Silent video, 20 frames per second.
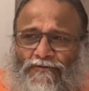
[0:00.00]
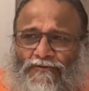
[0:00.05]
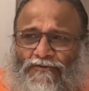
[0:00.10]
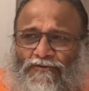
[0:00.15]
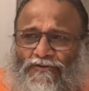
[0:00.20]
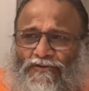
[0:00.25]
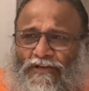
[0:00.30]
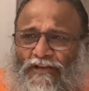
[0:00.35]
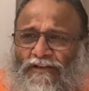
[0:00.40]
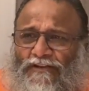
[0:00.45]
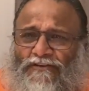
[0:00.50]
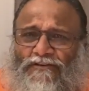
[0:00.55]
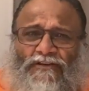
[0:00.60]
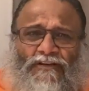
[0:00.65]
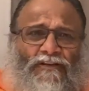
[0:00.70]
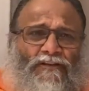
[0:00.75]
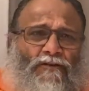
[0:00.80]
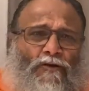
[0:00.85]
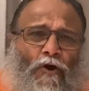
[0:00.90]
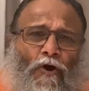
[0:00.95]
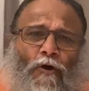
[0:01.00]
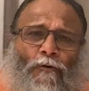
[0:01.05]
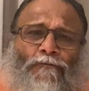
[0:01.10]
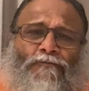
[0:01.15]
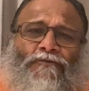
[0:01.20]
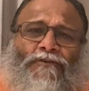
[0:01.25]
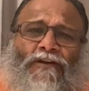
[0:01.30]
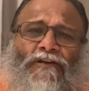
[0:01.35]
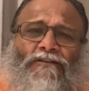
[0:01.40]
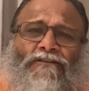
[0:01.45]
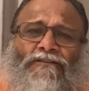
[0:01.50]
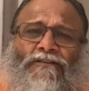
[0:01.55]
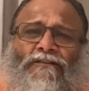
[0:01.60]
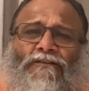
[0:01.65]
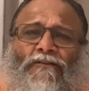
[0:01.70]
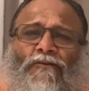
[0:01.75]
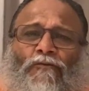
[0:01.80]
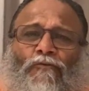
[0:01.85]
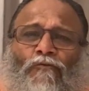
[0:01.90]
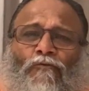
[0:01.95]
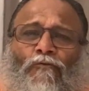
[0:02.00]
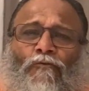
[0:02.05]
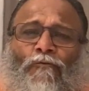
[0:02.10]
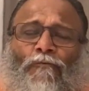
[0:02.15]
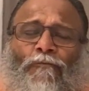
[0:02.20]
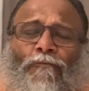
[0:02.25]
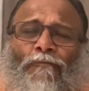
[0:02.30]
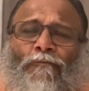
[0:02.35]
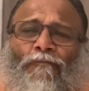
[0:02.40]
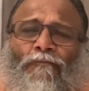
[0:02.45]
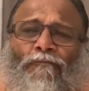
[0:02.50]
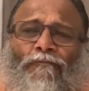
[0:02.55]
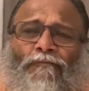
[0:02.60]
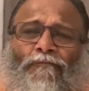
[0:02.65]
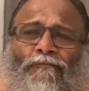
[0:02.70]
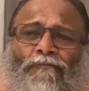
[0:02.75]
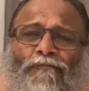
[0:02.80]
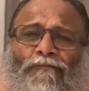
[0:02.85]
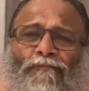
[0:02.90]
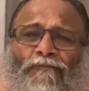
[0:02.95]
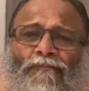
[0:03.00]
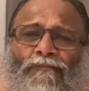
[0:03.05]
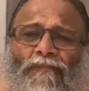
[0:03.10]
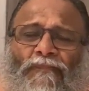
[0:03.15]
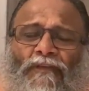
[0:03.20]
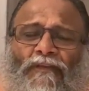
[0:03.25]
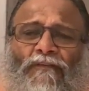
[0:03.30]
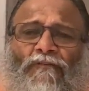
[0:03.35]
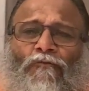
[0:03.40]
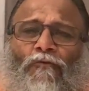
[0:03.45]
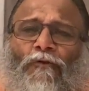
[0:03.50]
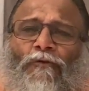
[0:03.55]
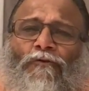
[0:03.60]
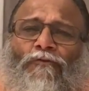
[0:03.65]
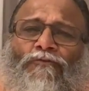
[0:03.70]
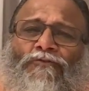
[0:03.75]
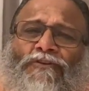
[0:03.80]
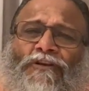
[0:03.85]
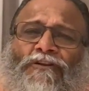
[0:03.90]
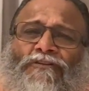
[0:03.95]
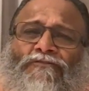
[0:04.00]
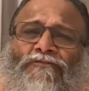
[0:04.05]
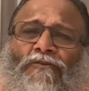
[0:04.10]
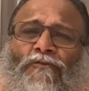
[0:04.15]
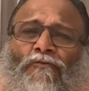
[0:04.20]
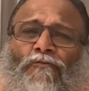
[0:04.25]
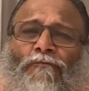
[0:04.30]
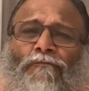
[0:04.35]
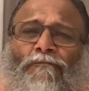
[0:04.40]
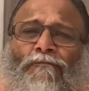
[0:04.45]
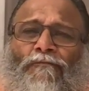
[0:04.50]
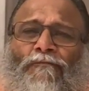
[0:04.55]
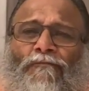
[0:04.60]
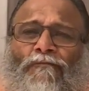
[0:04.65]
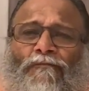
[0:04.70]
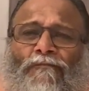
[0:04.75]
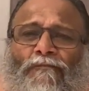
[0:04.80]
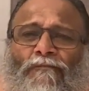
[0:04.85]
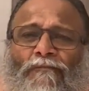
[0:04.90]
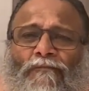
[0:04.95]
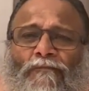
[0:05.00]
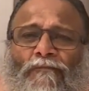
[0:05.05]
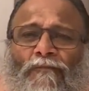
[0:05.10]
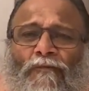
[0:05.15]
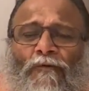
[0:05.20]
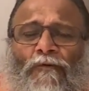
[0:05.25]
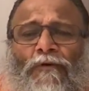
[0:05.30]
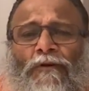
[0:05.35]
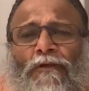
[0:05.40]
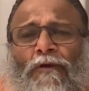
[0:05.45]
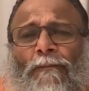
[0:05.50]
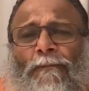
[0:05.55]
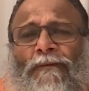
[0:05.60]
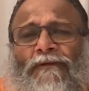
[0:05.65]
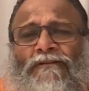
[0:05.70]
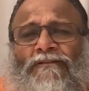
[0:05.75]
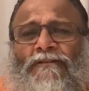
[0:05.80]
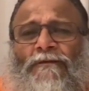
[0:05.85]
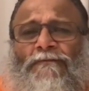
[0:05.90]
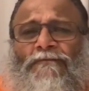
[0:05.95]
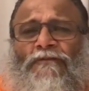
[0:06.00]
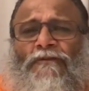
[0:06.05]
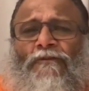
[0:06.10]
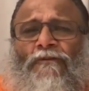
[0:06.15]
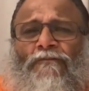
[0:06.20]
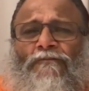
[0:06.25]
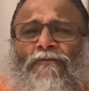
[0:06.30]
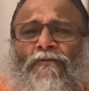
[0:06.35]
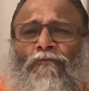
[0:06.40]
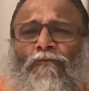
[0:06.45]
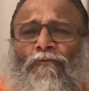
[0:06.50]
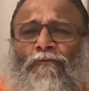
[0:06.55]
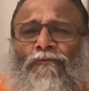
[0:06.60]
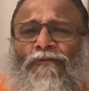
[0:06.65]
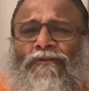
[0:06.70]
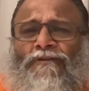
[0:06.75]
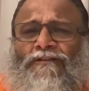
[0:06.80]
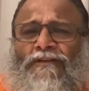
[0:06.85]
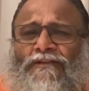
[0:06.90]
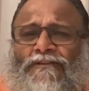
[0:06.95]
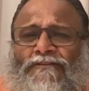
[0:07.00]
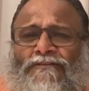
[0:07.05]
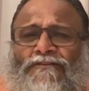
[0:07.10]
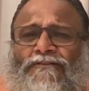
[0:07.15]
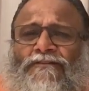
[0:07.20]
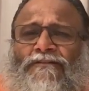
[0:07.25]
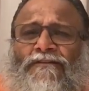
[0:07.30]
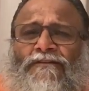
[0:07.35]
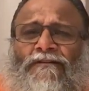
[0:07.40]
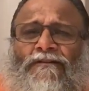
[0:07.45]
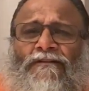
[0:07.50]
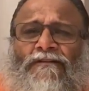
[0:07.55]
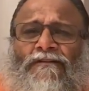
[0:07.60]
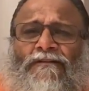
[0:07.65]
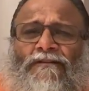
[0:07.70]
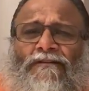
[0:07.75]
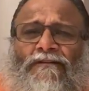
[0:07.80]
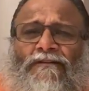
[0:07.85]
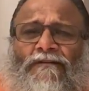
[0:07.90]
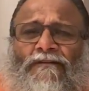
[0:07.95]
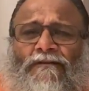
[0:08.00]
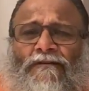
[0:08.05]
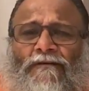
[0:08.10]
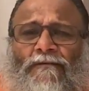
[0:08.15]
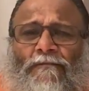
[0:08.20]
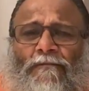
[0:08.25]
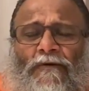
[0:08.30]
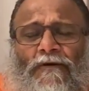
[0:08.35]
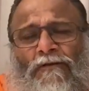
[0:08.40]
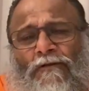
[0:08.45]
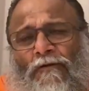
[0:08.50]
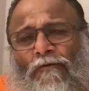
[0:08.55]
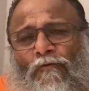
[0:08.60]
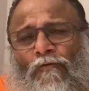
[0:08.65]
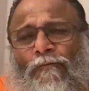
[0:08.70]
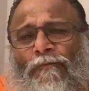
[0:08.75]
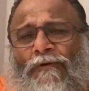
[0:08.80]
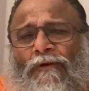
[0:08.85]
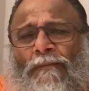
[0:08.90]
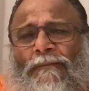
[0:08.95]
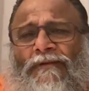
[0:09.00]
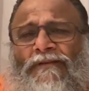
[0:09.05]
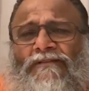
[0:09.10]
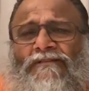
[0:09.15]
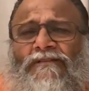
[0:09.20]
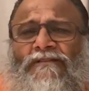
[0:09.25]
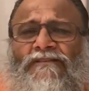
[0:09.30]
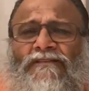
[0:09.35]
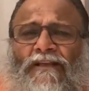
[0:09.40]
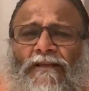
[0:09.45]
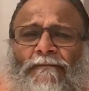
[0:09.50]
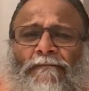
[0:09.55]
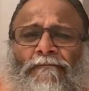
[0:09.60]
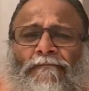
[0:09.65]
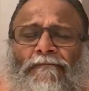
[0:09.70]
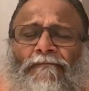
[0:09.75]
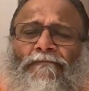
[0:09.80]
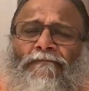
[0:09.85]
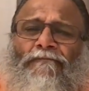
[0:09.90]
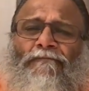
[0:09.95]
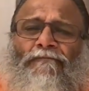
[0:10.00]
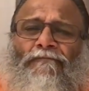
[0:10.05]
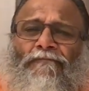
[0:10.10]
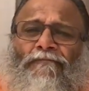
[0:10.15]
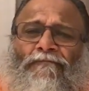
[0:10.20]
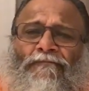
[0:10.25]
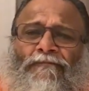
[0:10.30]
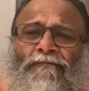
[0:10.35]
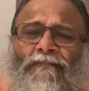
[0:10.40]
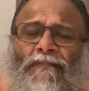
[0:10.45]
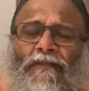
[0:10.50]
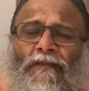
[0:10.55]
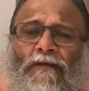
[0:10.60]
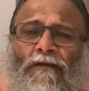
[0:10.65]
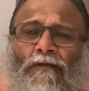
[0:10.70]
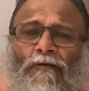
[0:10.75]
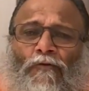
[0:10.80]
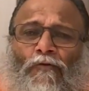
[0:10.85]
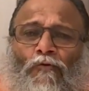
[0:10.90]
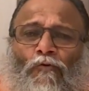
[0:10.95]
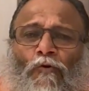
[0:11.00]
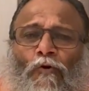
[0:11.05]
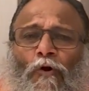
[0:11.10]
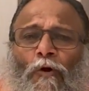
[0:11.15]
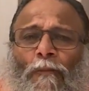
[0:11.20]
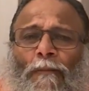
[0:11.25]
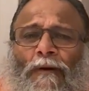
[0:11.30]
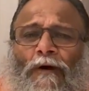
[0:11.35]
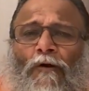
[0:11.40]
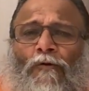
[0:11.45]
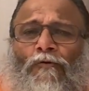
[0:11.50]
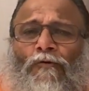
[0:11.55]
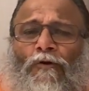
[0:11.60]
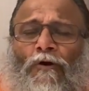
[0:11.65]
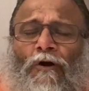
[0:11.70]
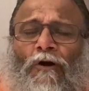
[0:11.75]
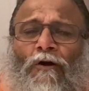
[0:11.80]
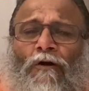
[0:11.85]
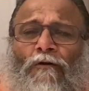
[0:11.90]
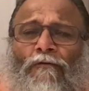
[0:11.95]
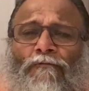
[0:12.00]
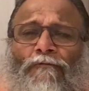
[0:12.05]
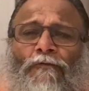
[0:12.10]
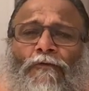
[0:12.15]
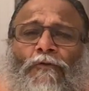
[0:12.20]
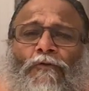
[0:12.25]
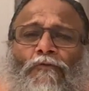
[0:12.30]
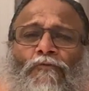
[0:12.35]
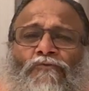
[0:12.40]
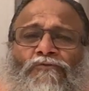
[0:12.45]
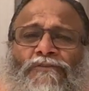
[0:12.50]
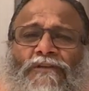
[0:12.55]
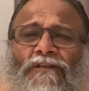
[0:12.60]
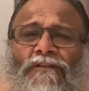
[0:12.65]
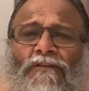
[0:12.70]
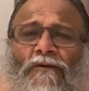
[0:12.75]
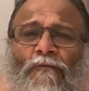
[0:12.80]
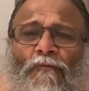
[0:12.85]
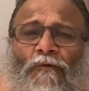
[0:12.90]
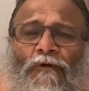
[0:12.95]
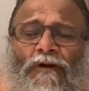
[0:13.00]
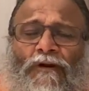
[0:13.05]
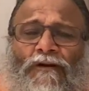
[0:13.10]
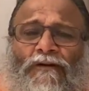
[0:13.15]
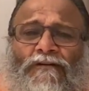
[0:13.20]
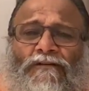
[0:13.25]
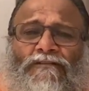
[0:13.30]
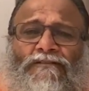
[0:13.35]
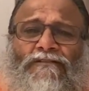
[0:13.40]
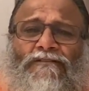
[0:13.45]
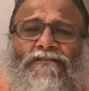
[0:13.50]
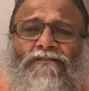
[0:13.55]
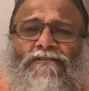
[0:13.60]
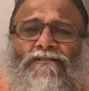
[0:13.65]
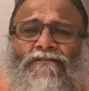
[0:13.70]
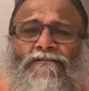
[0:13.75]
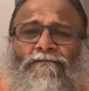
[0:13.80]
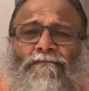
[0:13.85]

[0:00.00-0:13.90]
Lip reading: changing the objects in the room is going to change the room. Only your perception of the room will change. But the room remains the same. No amount of using the words